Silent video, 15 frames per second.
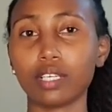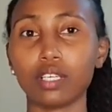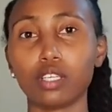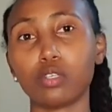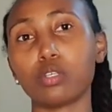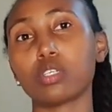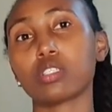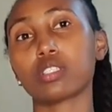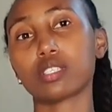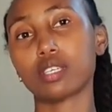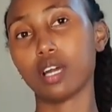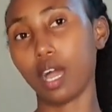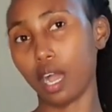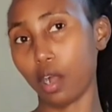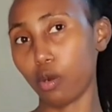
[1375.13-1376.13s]
not
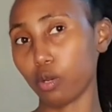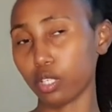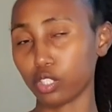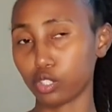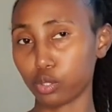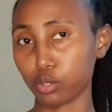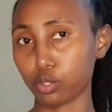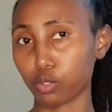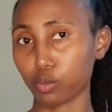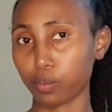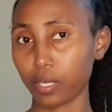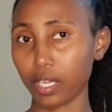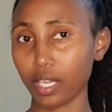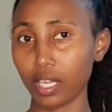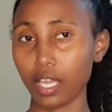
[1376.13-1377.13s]
how it used to
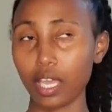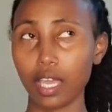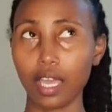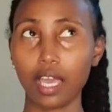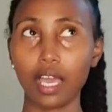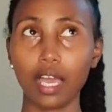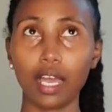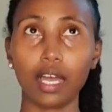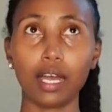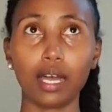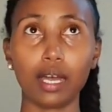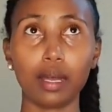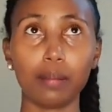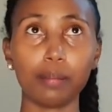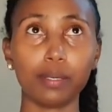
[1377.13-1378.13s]
be.
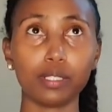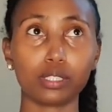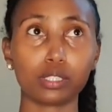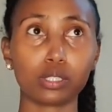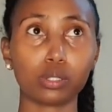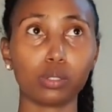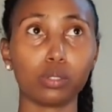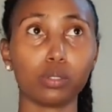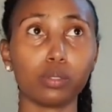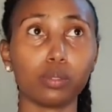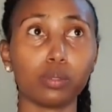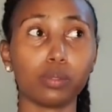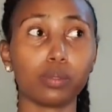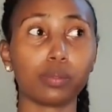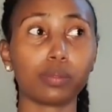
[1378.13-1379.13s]

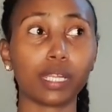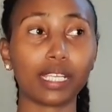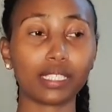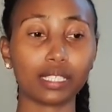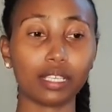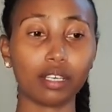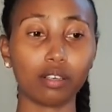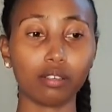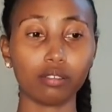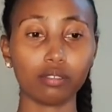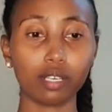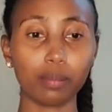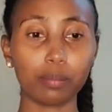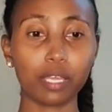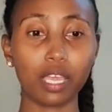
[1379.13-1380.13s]
So right now,
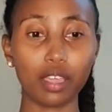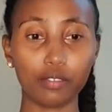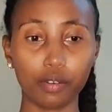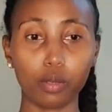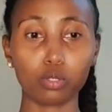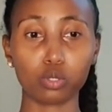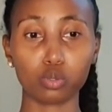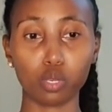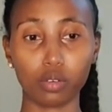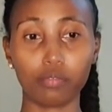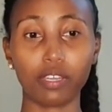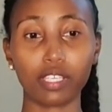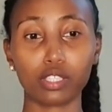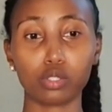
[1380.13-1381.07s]
me, if I was to advise